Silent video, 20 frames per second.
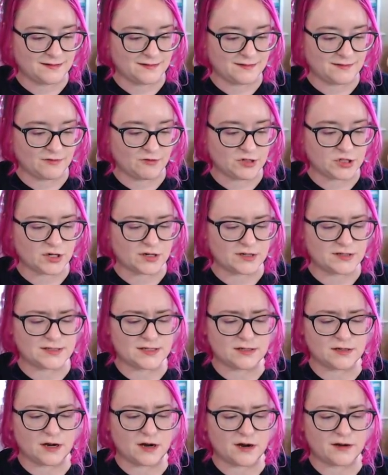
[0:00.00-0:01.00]
Which,
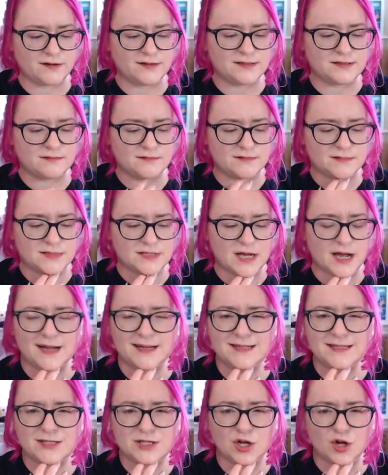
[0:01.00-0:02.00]
are its
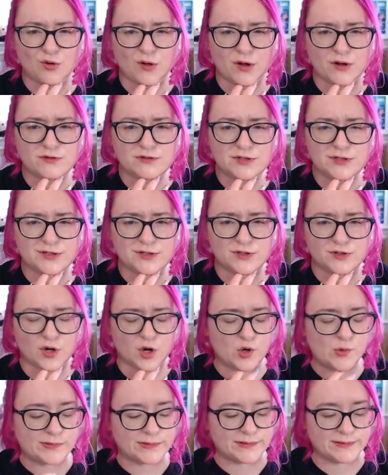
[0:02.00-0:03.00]
eyes closed or
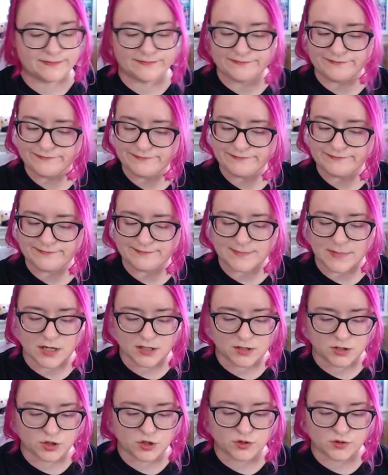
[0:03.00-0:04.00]
open?
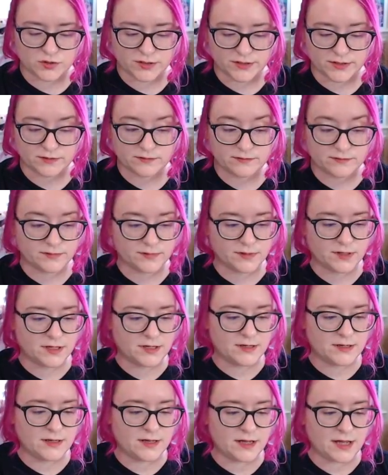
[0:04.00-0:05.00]
Unsure.
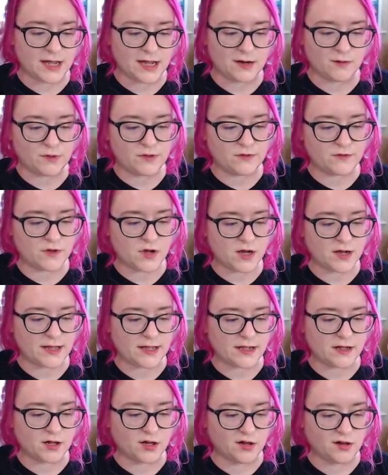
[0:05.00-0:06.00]
And we've got a
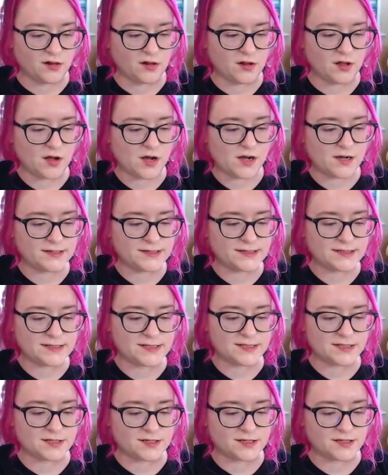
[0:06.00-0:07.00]

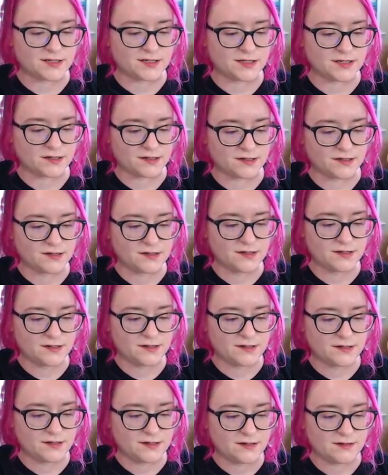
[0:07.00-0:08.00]
Clawitzer.
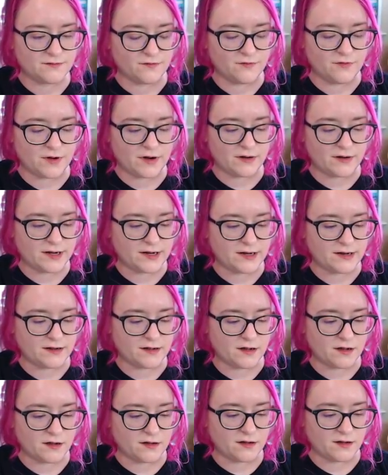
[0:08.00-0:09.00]
Very
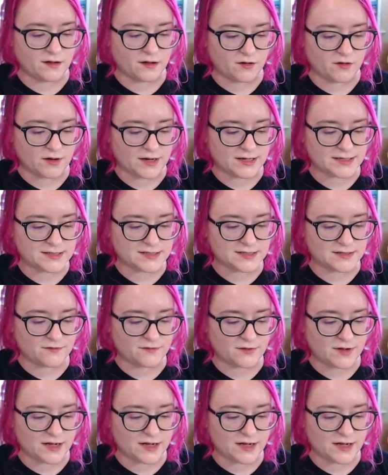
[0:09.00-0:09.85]
aggressive.